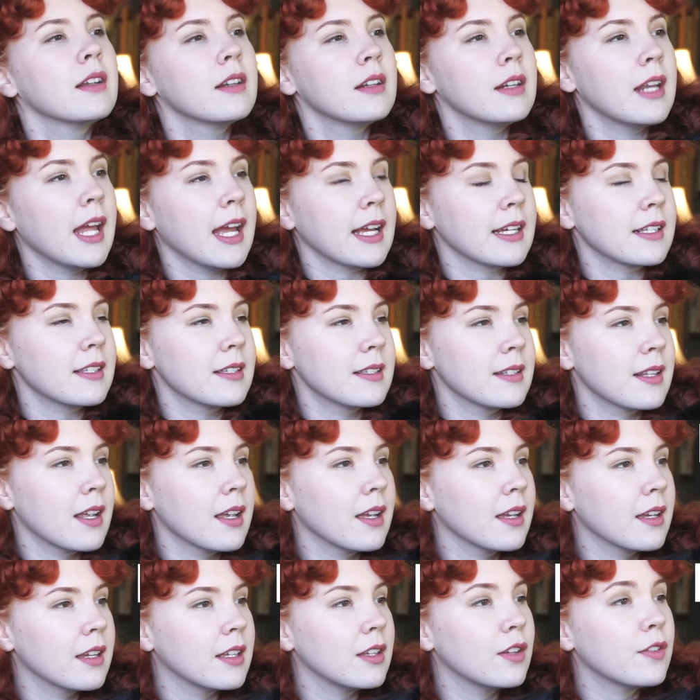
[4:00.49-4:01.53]
Next,
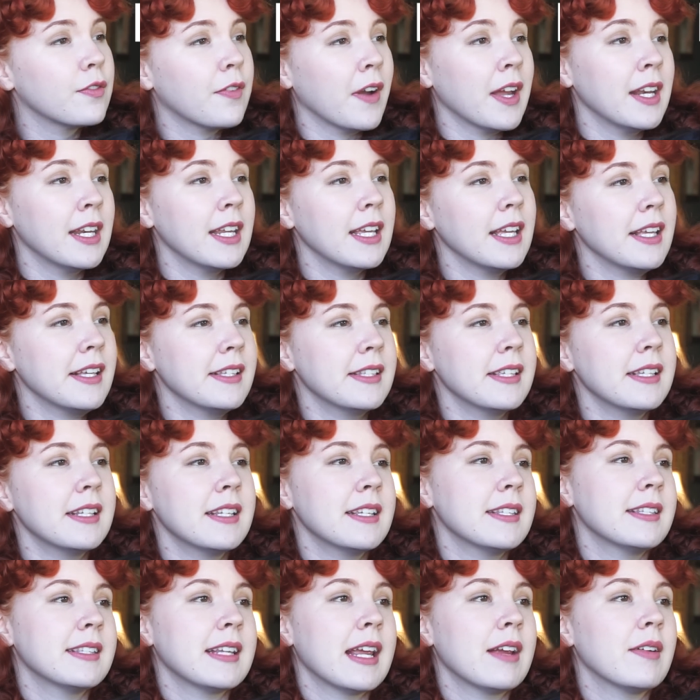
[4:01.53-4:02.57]
you find it easy
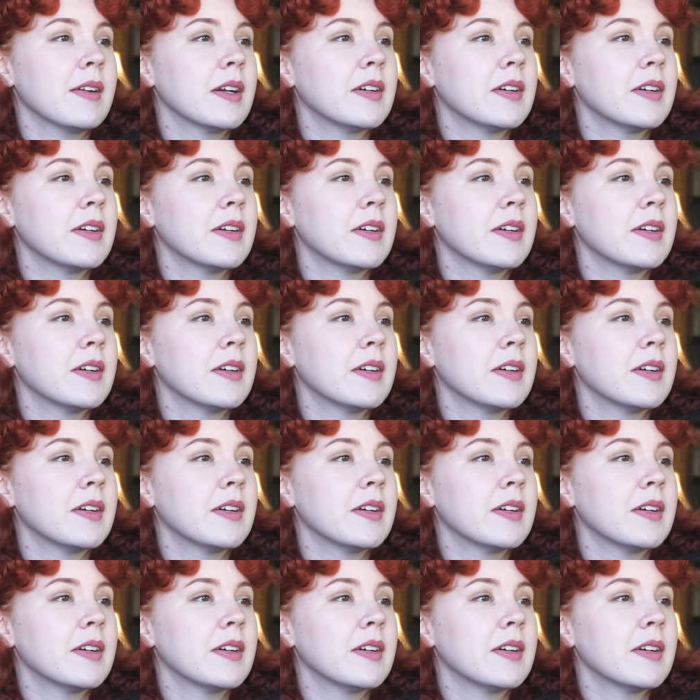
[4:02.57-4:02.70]
to stay